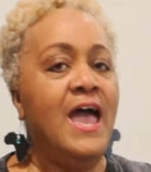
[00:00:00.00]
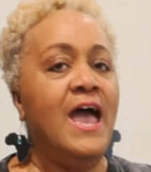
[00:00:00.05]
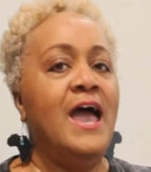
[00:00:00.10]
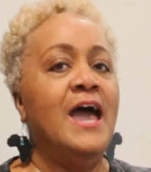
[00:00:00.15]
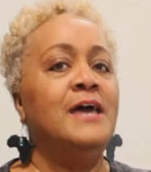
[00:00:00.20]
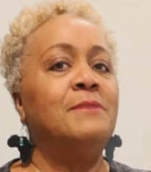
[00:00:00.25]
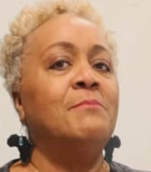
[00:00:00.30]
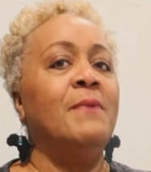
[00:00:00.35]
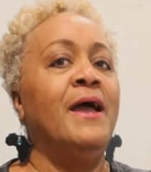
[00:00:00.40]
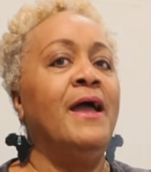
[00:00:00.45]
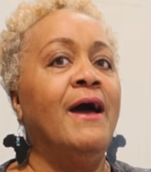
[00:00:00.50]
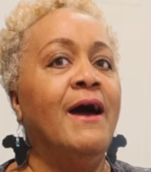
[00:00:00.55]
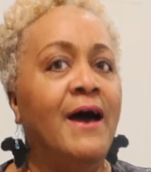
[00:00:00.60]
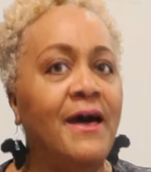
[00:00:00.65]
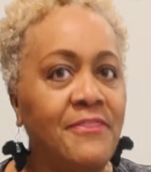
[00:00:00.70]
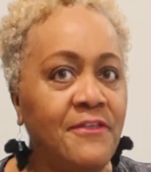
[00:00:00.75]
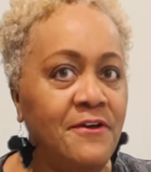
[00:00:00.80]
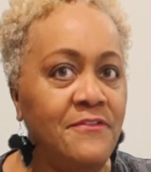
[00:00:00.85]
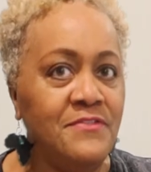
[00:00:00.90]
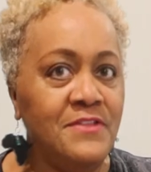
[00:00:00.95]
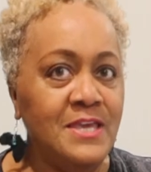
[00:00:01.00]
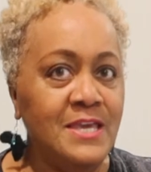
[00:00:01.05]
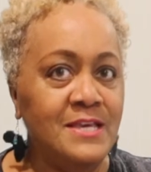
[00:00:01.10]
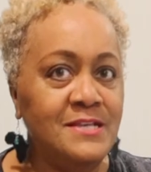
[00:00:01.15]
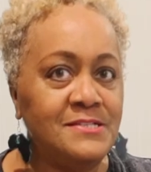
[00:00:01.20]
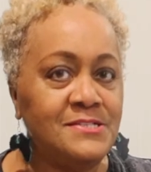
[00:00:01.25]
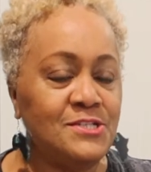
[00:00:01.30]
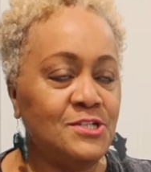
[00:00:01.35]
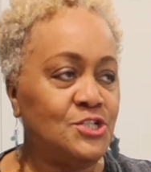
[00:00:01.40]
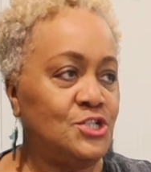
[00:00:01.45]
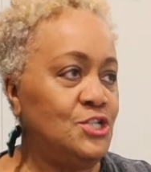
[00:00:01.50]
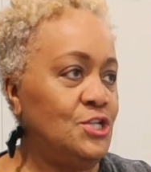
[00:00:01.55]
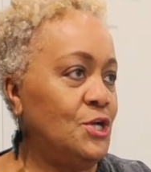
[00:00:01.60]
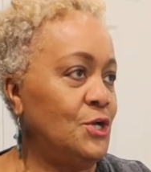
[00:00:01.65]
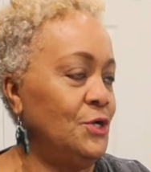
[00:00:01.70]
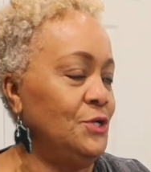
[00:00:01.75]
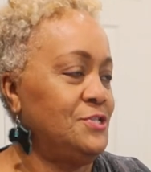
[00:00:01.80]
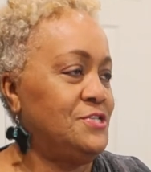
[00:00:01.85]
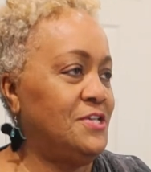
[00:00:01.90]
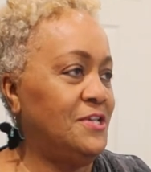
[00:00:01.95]
And my other niece, she
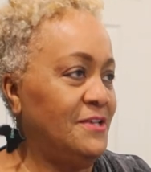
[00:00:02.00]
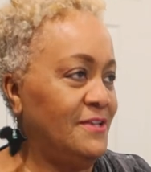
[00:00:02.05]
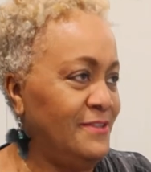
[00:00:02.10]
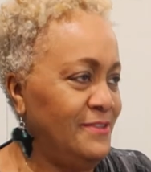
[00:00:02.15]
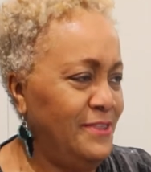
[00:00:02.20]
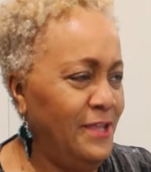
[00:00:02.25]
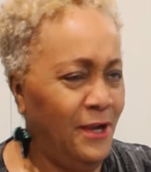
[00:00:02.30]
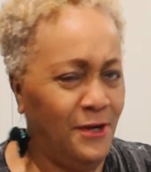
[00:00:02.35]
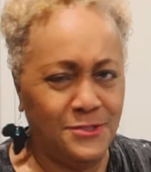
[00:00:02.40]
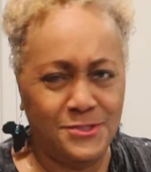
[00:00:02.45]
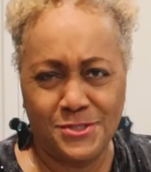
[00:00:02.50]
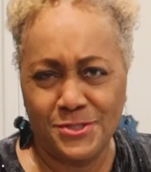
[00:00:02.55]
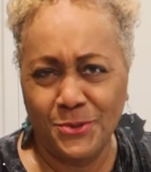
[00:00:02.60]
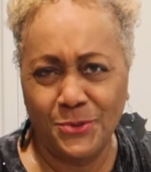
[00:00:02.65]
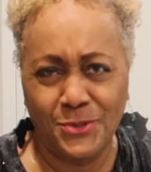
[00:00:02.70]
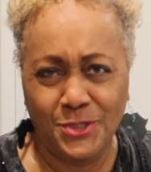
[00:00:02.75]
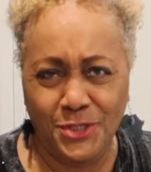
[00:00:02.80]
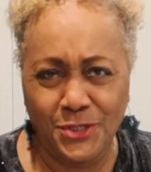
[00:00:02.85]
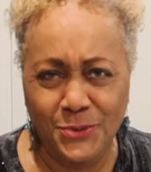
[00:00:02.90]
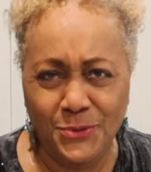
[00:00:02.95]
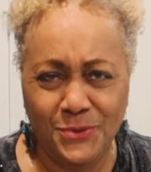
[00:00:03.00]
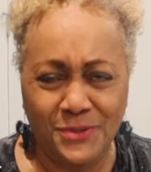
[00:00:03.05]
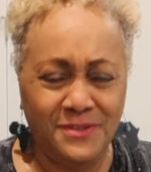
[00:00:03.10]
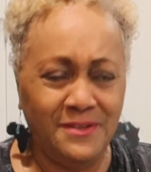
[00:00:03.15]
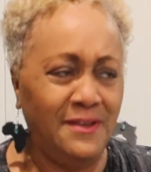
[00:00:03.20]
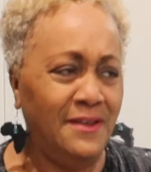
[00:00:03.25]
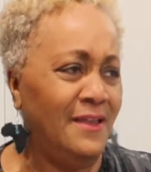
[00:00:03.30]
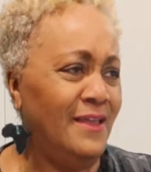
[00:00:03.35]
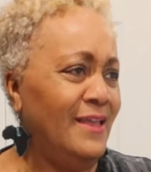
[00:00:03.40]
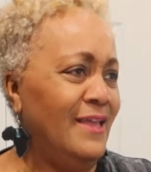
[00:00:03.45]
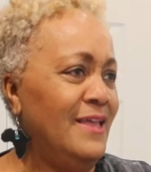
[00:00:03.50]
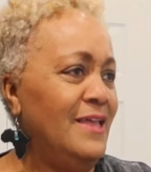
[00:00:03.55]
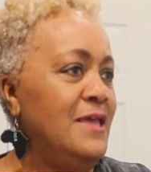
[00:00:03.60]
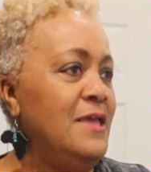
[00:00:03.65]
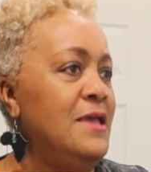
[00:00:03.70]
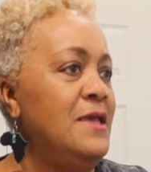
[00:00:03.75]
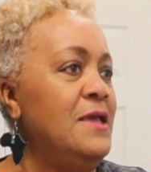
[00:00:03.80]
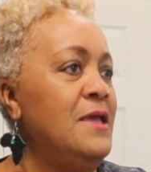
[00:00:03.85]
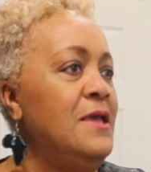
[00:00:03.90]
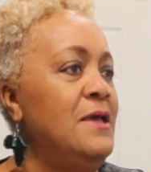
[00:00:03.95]
goes, they're so cute.
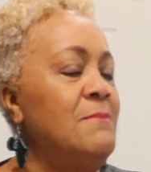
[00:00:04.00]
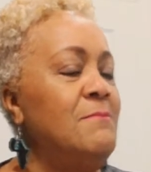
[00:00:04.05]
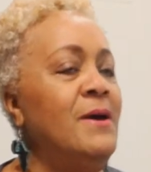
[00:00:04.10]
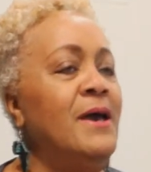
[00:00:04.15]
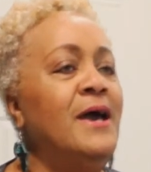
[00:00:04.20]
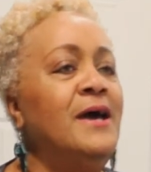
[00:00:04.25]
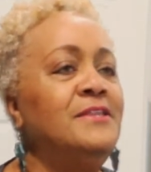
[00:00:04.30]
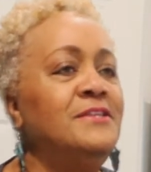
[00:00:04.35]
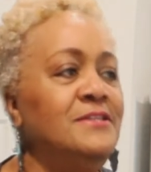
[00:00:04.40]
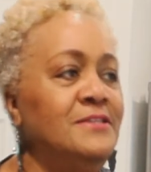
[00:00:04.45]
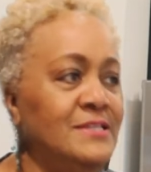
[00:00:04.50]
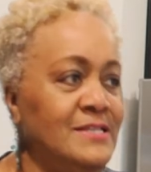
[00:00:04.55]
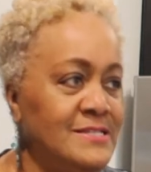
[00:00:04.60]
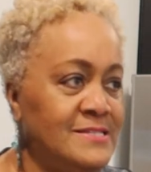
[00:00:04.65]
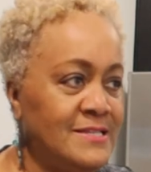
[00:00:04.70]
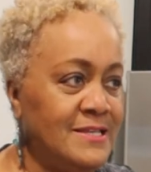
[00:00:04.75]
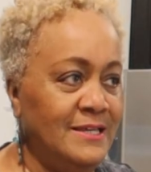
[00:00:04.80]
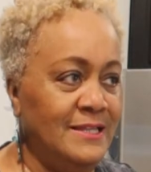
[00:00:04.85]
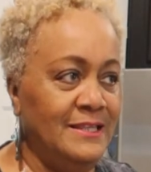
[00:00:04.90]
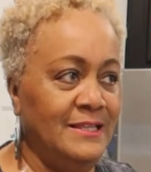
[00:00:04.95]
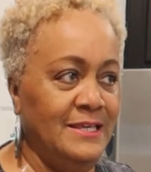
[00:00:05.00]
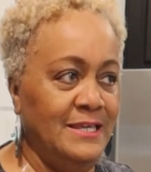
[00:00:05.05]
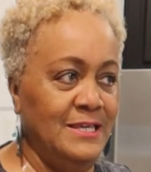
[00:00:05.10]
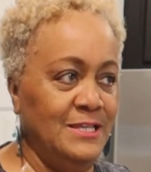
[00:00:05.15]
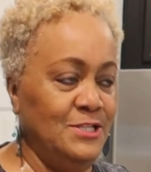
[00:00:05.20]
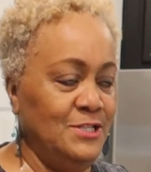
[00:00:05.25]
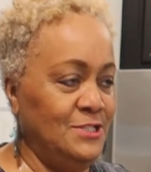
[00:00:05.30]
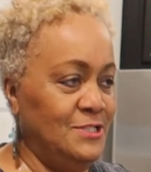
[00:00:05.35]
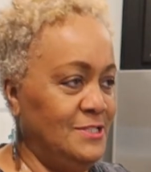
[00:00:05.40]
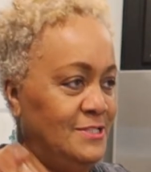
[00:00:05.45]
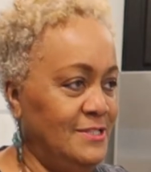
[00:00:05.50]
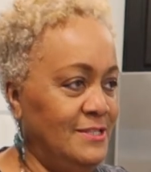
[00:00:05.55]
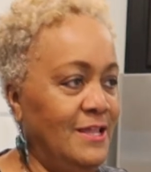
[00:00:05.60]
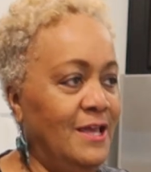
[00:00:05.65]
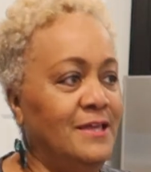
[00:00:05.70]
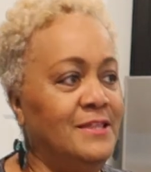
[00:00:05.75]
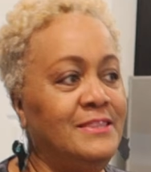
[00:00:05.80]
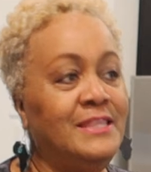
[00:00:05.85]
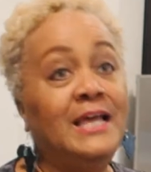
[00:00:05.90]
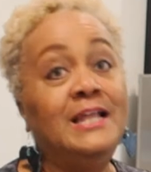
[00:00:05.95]
My other niece, Colleen,
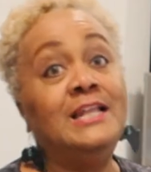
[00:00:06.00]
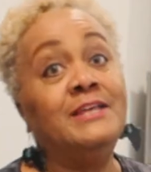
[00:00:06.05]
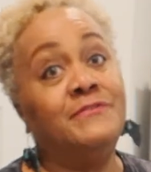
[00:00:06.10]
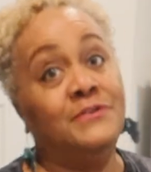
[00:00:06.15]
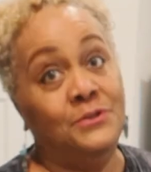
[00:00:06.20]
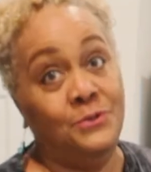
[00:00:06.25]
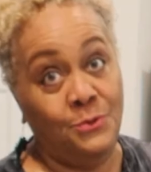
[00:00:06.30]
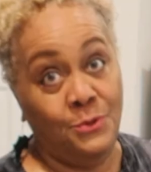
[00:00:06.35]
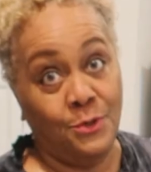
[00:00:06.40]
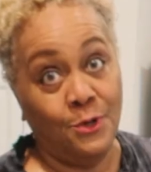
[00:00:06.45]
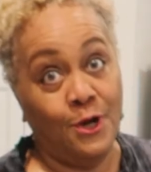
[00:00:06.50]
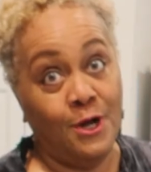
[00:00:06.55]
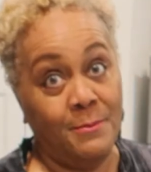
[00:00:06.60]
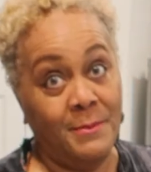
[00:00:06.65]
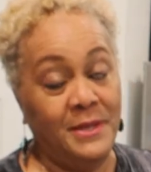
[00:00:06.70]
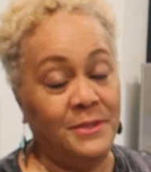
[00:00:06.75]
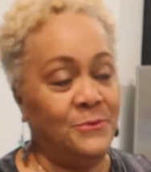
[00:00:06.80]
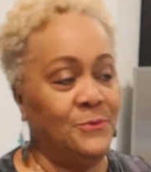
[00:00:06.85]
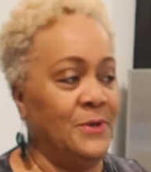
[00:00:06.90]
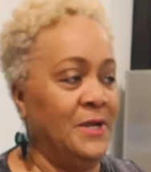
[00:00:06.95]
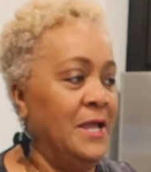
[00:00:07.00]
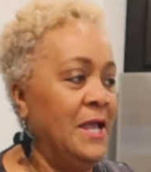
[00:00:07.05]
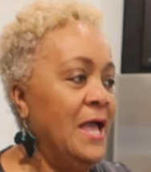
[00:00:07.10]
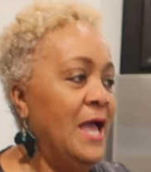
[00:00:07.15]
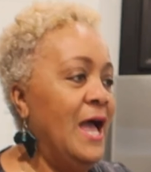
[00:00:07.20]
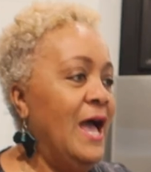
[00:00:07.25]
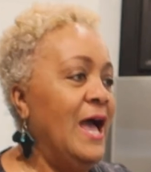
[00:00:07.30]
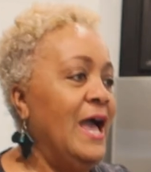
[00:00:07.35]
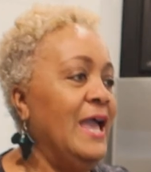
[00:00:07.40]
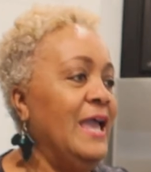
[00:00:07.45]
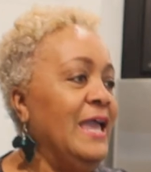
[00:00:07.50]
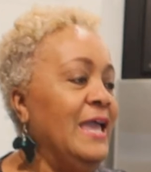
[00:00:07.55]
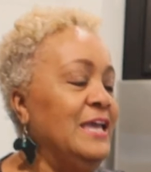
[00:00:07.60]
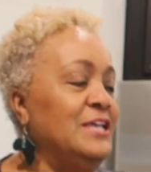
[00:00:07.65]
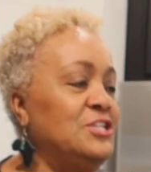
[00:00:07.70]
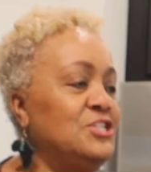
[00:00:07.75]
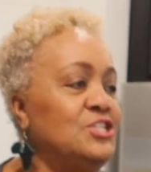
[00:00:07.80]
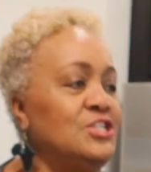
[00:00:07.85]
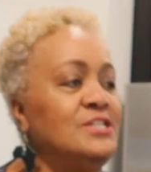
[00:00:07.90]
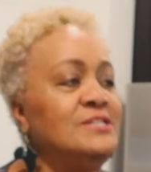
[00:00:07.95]
they live in New York, by the way.
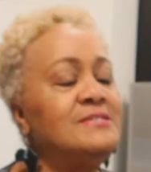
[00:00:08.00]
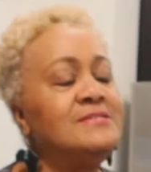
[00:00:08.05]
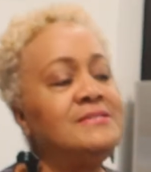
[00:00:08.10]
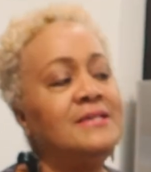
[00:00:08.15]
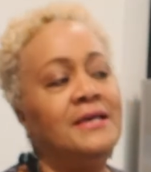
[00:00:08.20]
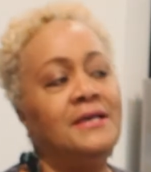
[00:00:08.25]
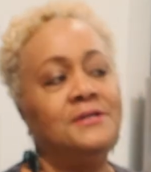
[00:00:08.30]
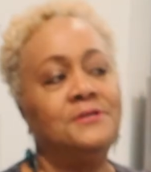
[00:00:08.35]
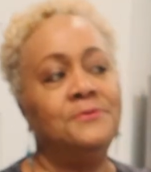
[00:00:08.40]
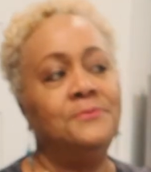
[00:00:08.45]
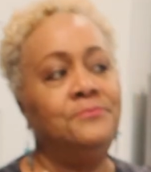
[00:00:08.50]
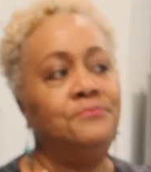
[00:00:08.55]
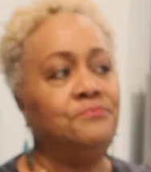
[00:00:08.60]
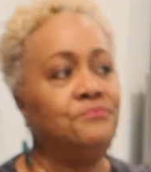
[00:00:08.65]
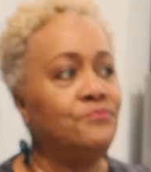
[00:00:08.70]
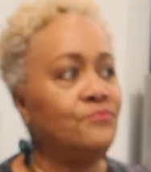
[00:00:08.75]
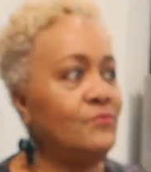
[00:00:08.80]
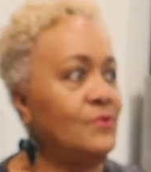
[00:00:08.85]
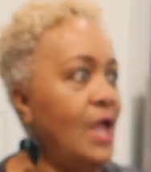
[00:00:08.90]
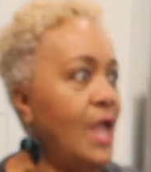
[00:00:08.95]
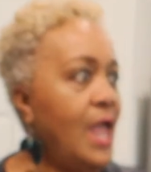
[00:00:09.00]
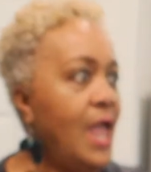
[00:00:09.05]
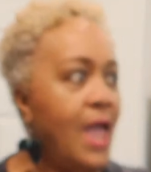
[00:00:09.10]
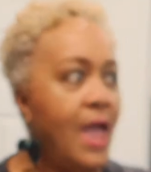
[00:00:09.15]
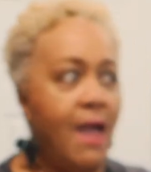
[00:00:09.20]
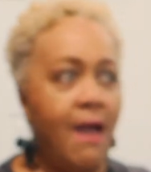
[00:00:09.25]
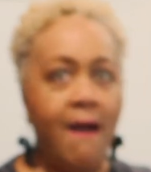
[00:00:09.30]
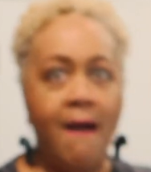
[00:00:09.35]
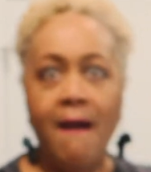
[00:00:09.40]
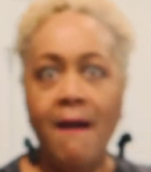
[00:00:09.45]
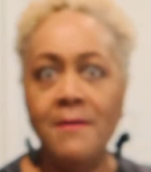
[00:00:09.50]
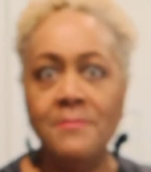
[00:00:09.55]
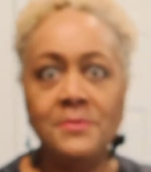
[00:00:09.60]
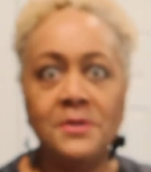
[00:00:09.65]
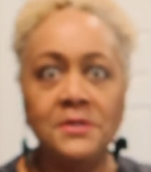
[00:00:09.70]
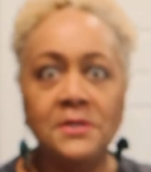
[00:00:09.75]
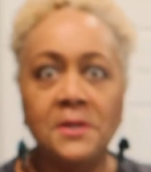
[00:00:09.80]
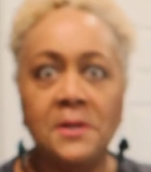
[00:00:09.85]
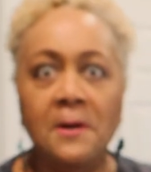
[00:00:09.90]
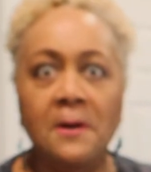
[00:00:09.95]
And she said, I'm
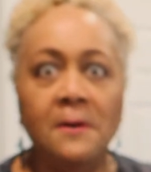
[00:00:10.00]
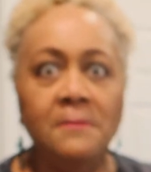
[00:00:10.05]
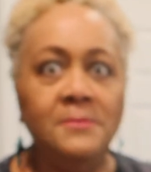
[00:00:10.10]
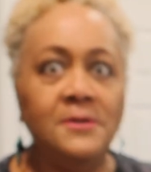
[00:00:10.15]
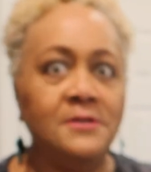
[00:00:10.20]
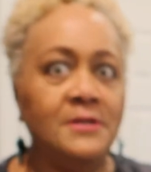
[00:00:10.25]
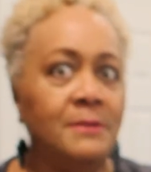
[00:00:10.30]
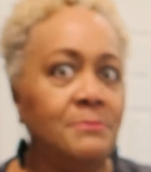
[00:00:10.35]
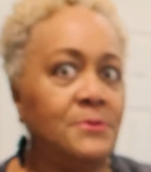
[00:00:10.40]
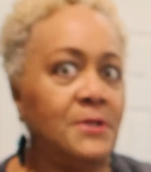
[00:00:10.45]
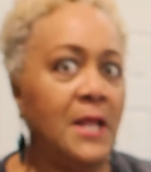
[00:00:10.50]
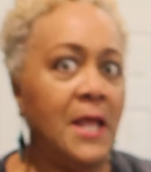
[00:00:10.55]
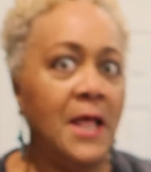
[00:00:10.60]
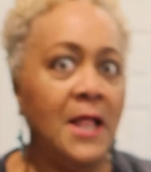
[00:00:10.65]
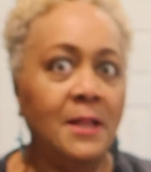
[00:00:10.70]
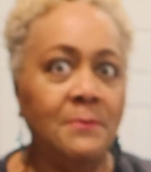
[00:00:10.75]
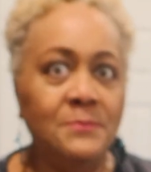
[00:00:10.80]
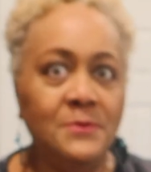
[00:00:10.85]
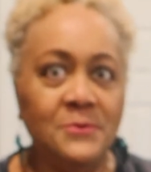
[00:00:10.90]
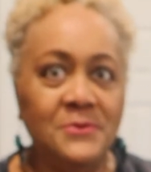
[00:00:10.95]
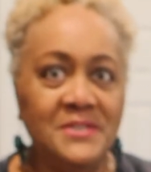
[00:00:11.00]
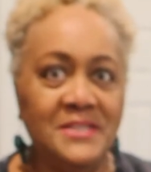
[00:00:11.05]
gonna come here and I'm gonna help you